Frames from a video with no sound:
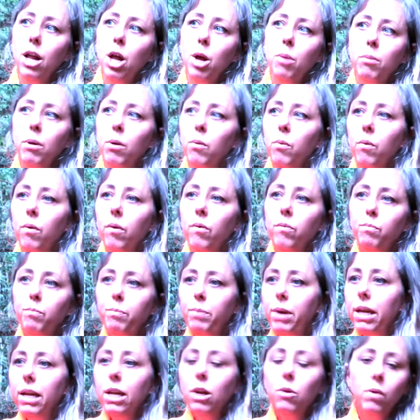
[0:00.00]
But
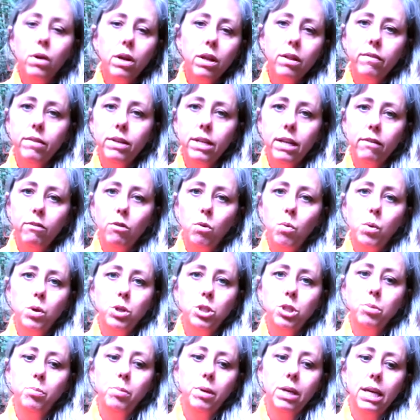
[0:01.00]
getting rid of the devil
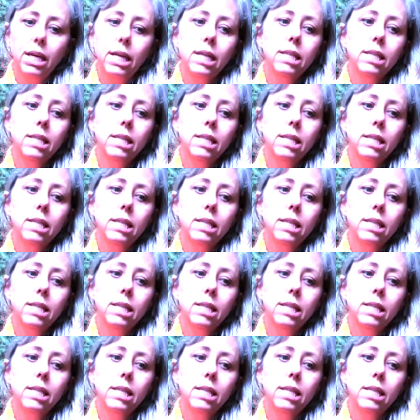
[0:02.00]
worshiping